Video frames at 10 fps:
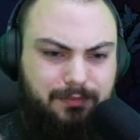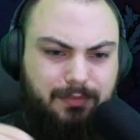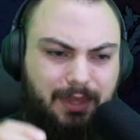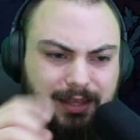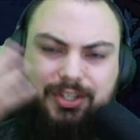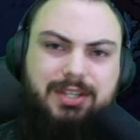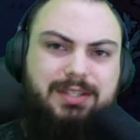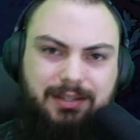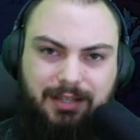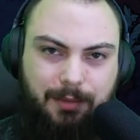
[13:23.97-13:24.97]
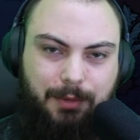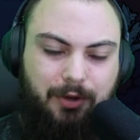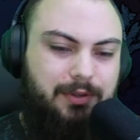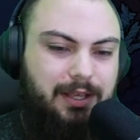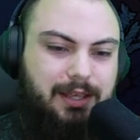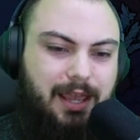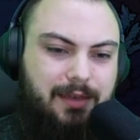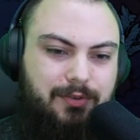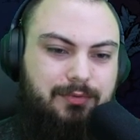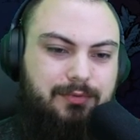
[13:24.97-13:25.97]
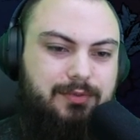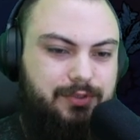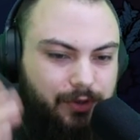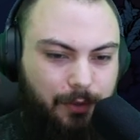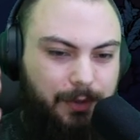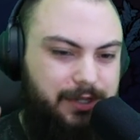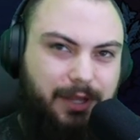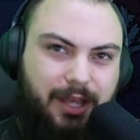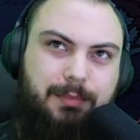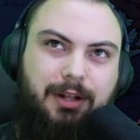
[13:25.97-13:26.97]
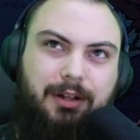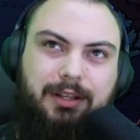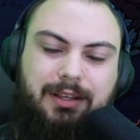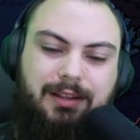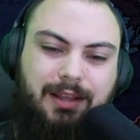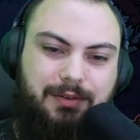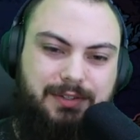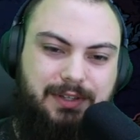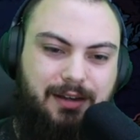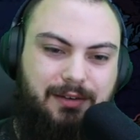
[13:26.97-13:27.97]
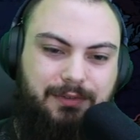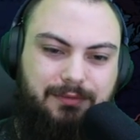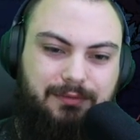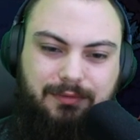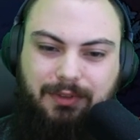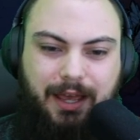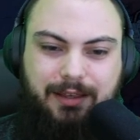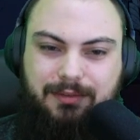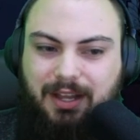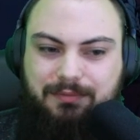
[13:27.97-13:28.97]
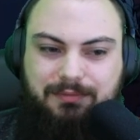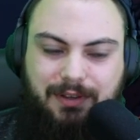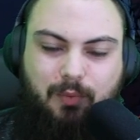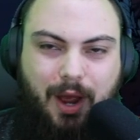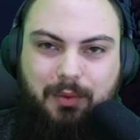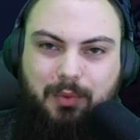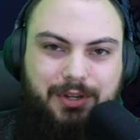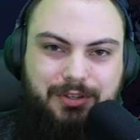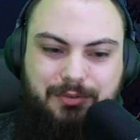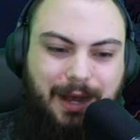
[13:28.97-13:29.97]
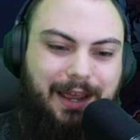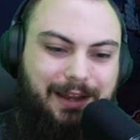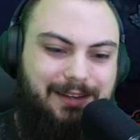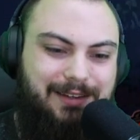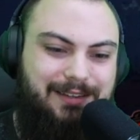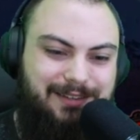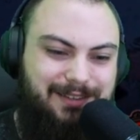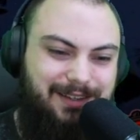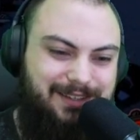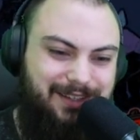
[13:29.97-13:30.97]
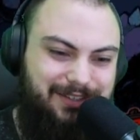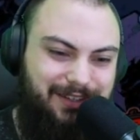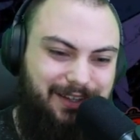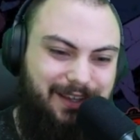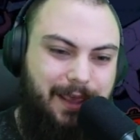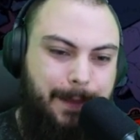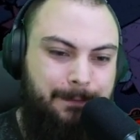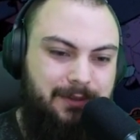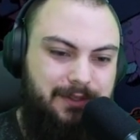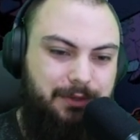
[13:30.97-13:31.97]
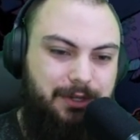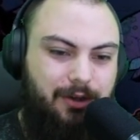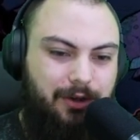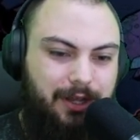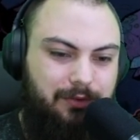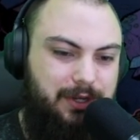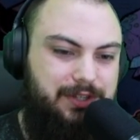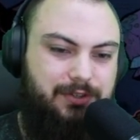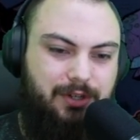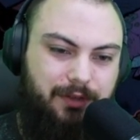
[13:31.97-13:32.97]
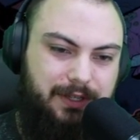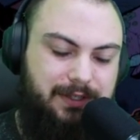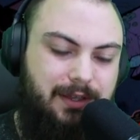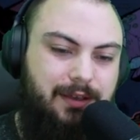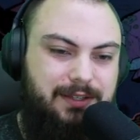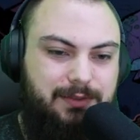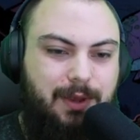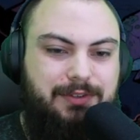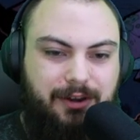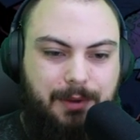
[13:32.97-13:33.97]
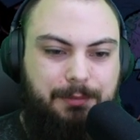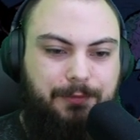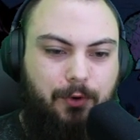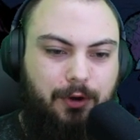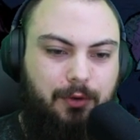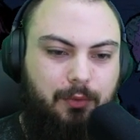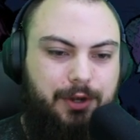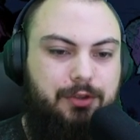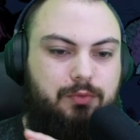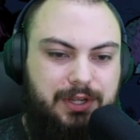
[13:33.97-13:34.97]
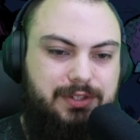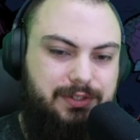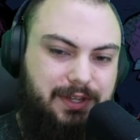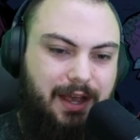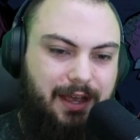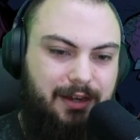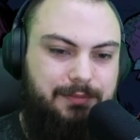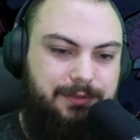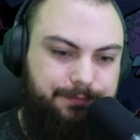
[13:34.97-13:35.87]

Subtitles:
In just the demo, it gave you so much playability that it was kind of like, why wouldn't you buy it, essentially? So we go and research all of these. This is what I was talking about before, where you research the items